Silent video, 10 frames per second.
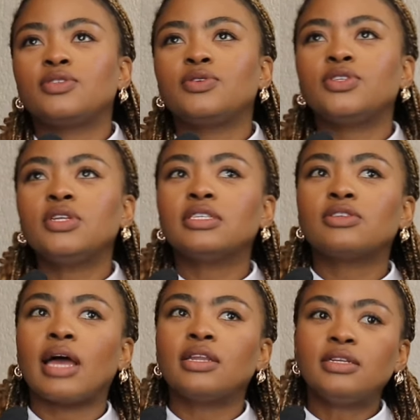To a certain,
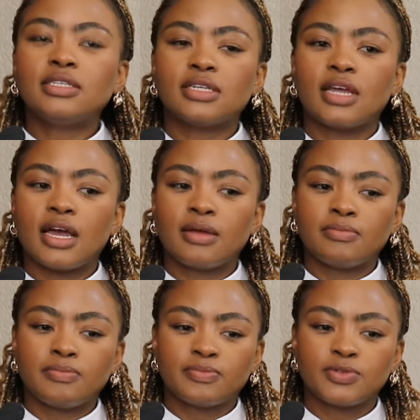so I didn't.
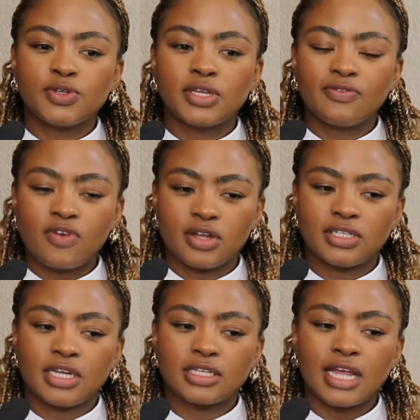Um, to give
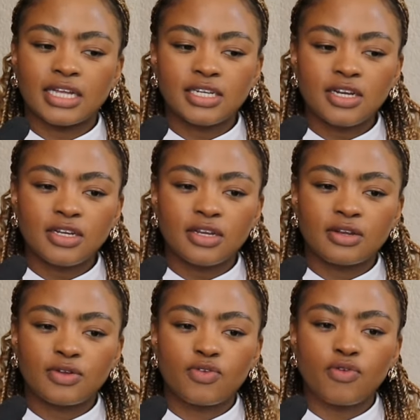context, I
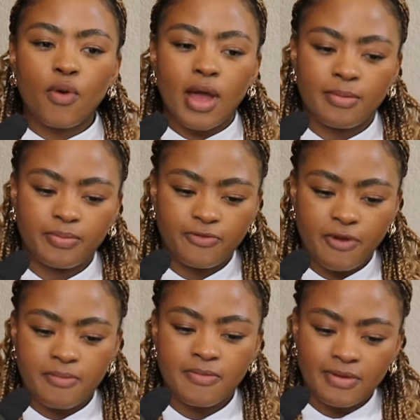didn't grow up
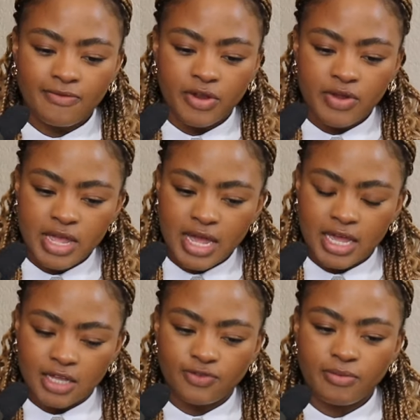from a very
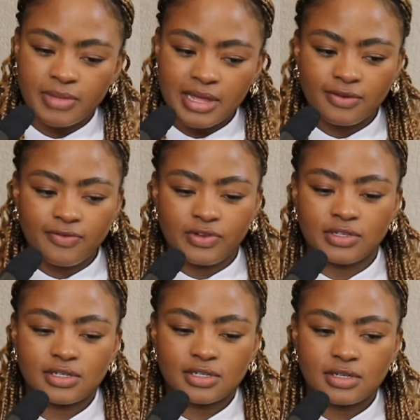young age, from
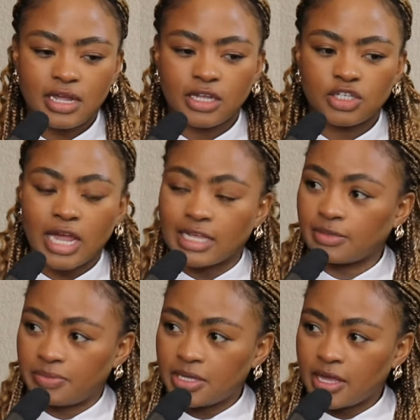infant age
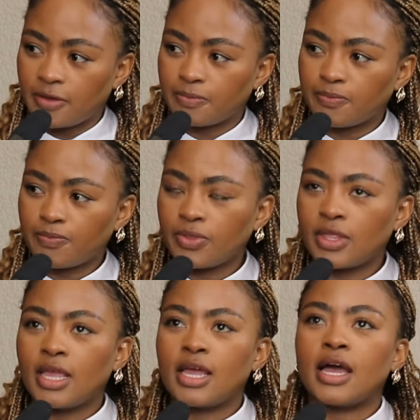as a PK. Sure.
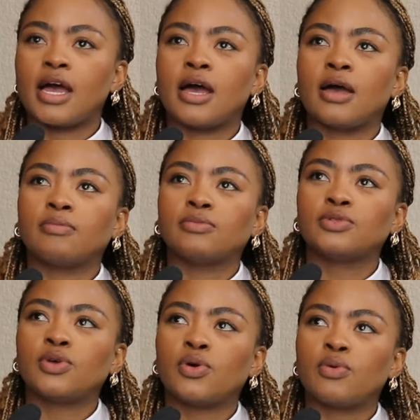Um,
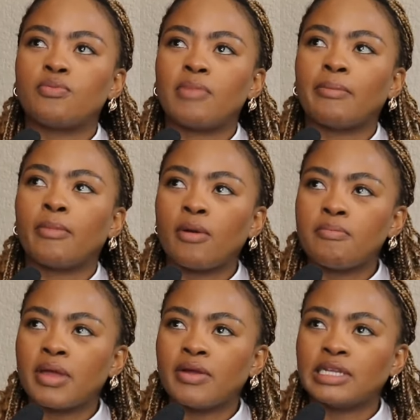so my
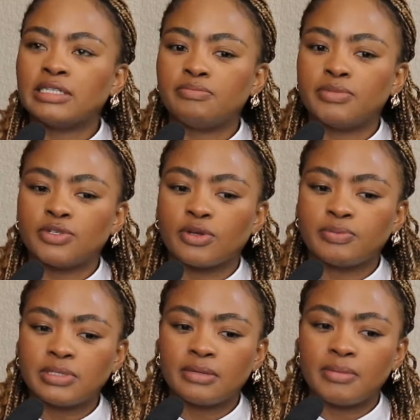mom married
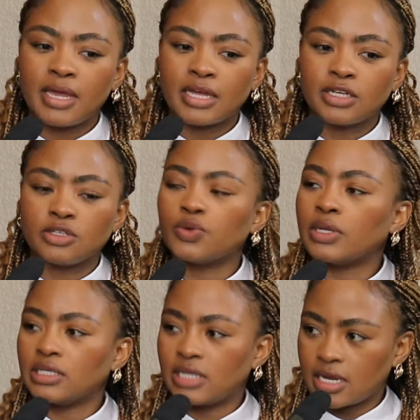Bishop Sibiya in
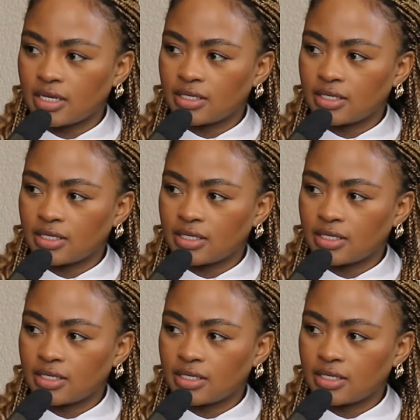2010.